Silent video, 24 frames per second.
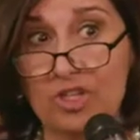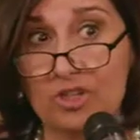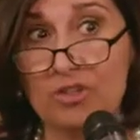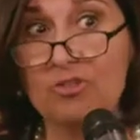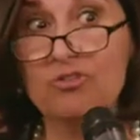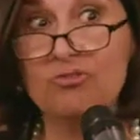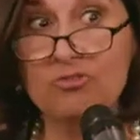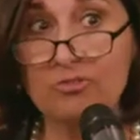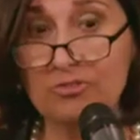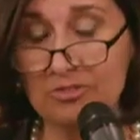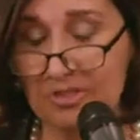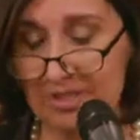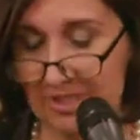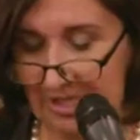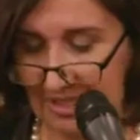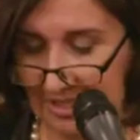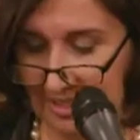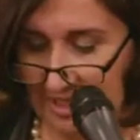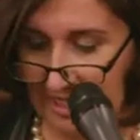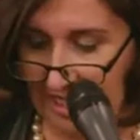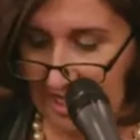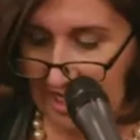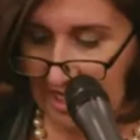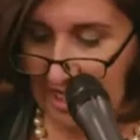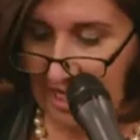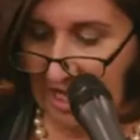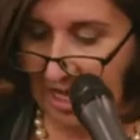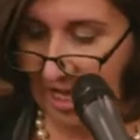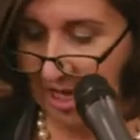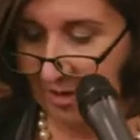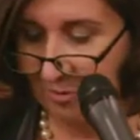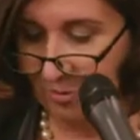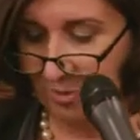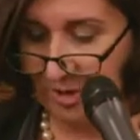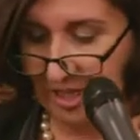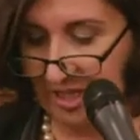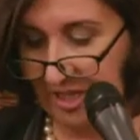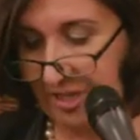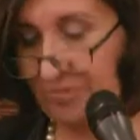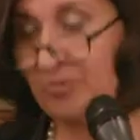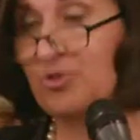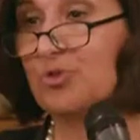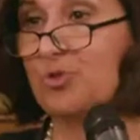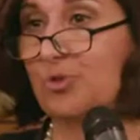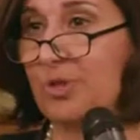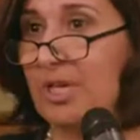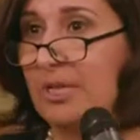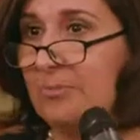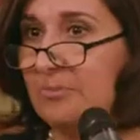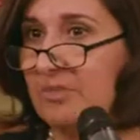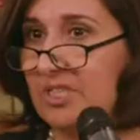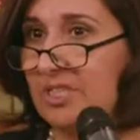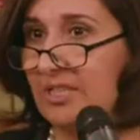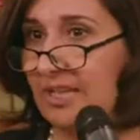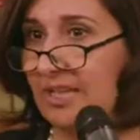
you, I would have dreamed